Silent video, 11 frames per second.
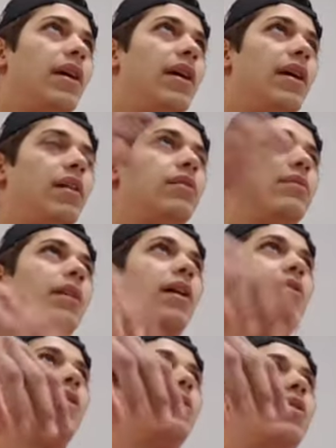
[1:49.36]

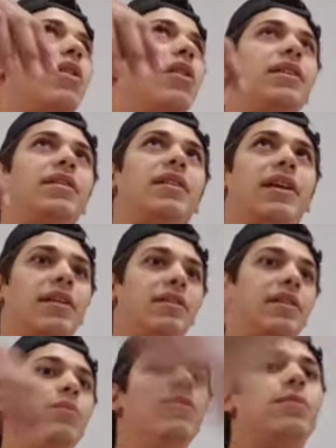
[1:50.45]
don't know how to call it,
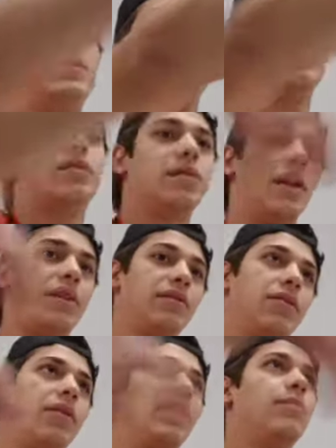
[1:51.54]
the movement,
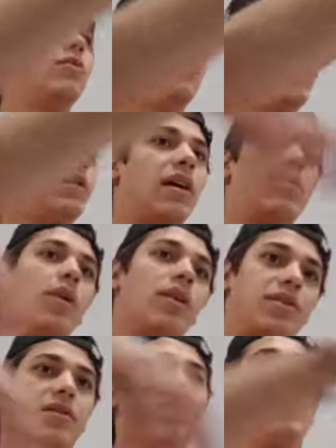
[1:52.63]
so you can move like
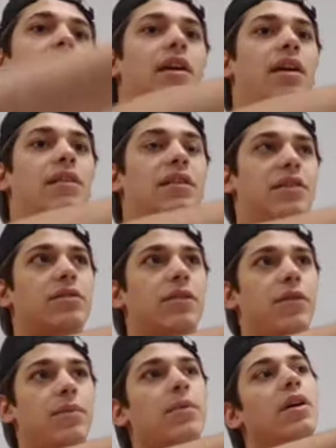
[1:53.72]
across the 6
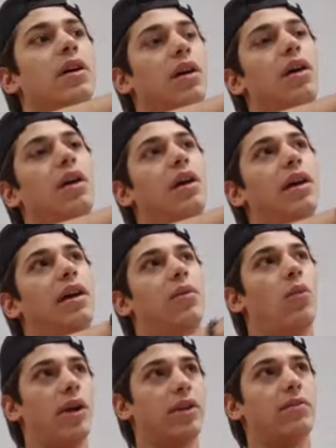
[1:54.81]
of them.
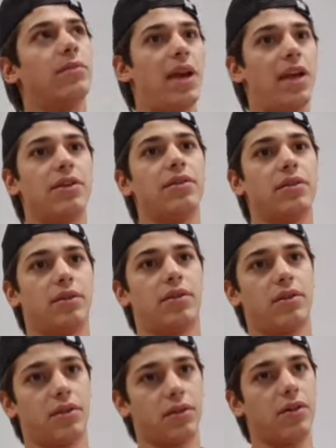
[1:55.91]
One conveyor
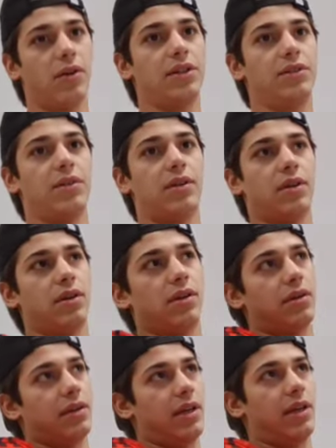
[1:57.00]
going to
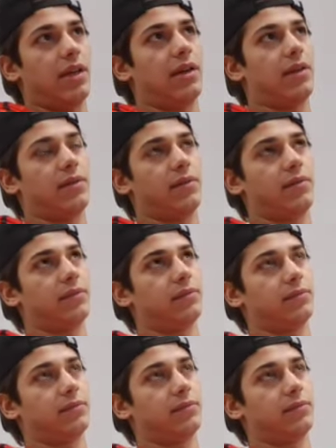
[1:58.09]
the